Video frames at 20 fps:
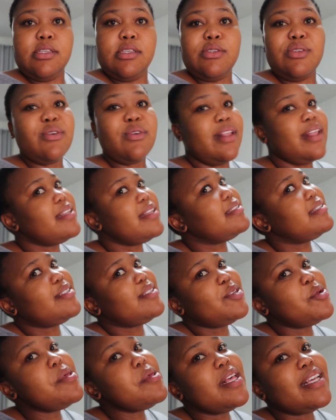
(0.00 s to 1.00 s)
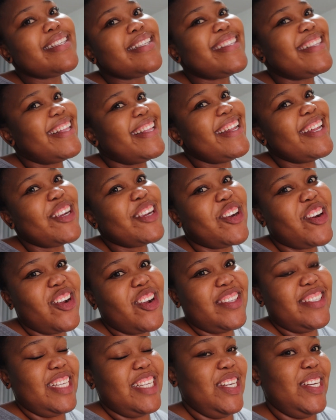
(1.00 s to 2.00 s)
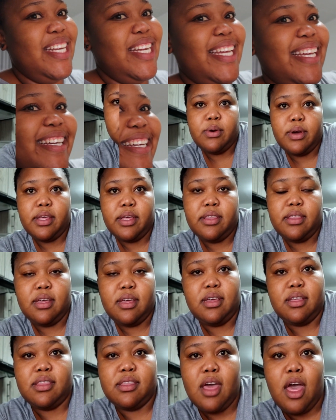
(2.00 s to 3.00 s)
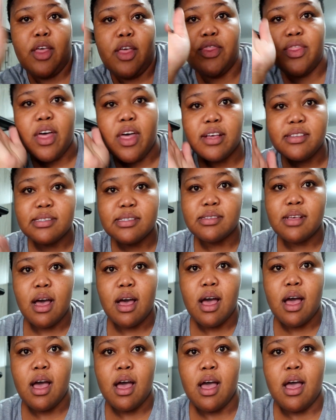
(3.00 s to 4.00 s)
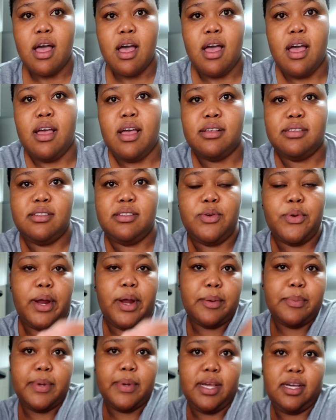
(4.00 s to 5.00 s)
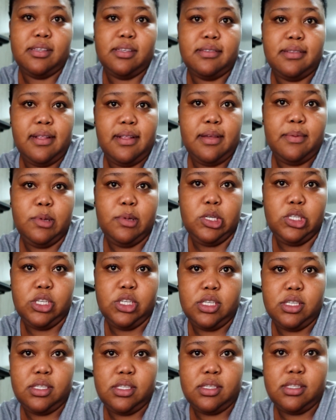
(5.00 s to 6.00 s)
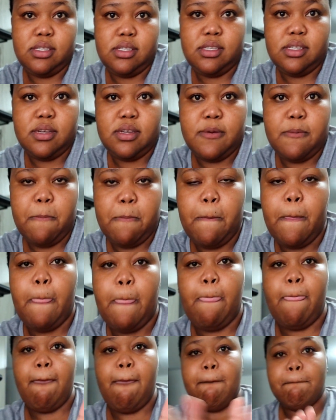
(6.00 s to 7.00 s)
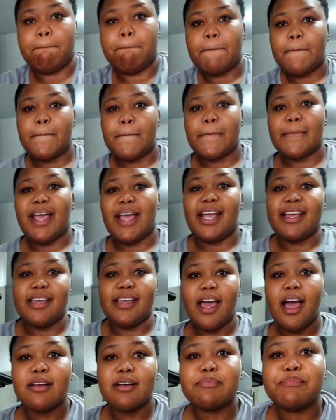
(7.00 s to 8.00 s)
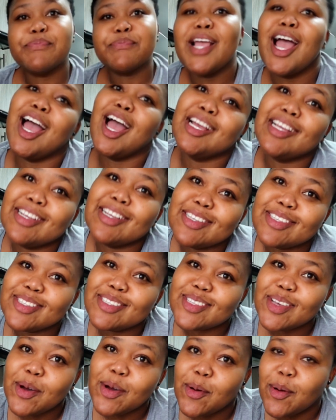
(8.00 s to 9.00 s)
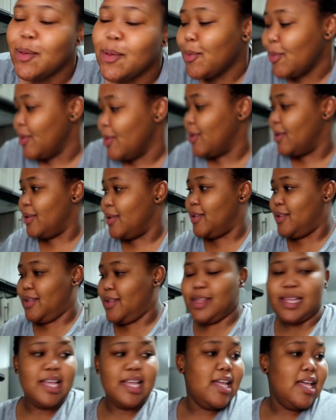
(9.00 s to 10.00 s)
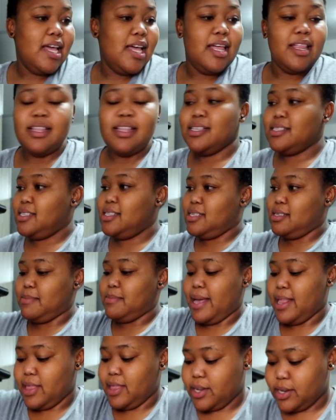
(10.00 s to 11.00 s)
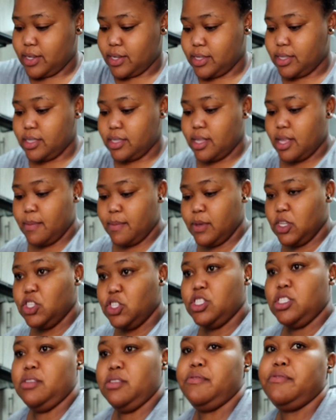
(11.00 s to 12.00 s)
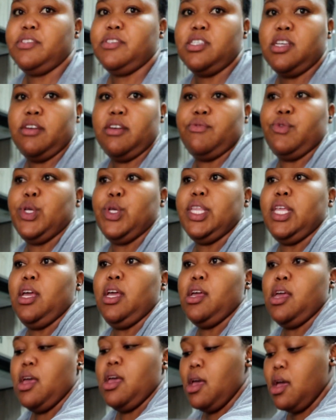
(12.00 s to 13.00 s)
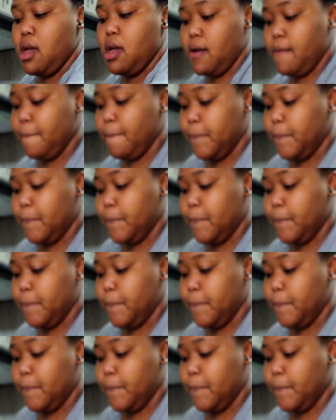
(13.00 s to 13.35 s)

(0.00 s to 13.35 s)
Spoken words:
So let's do this little groceries. So I think this is the right place. Let me just, yeah. So this is my little, let me shift everything down.